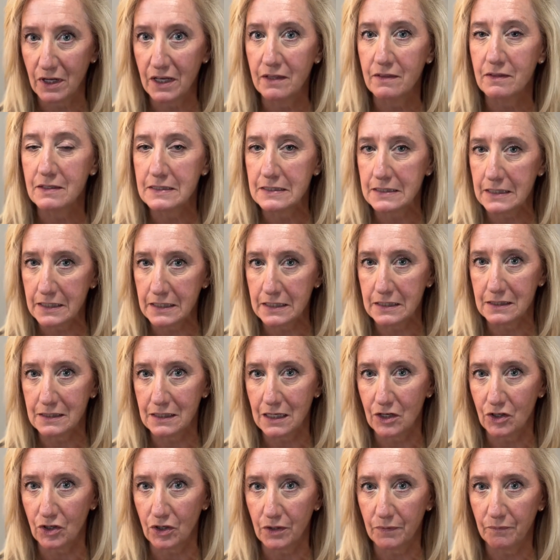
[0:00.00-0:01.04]
and city
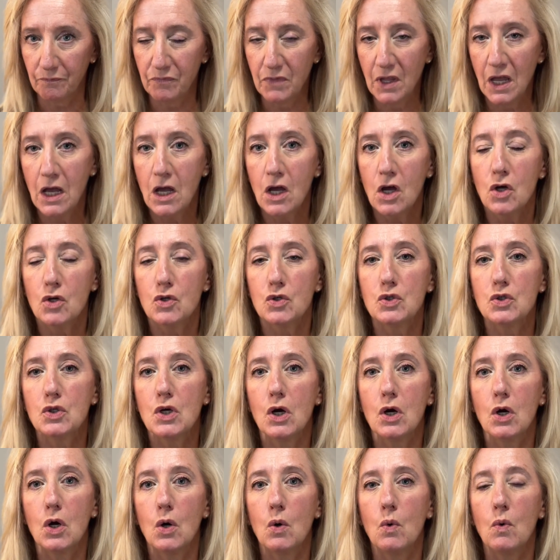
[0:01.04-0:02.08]
center.
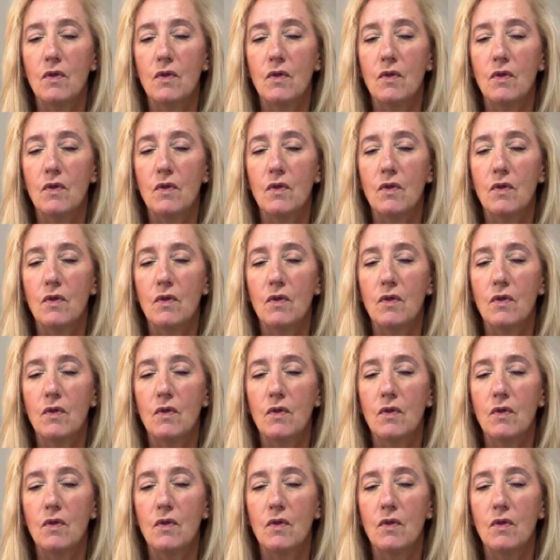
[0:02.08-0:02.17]
So